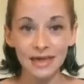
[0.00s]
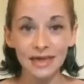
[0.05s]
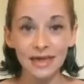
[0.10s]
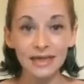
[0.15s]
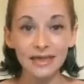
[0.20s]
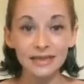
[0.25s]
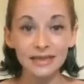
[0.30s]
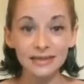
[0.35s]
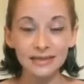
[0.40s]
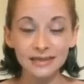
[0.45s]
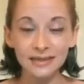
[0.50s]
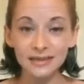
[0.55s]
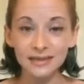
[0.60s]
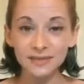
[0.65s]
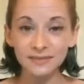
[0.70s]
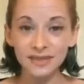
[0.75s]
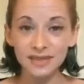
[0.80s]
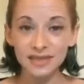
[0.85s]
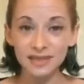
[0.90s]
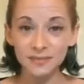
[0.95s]
Listen to
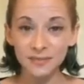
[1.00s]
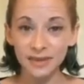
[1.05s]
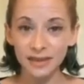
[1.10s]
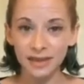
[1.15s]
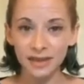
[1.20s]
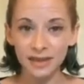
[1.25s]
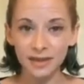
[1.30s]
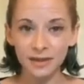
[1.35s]
me speak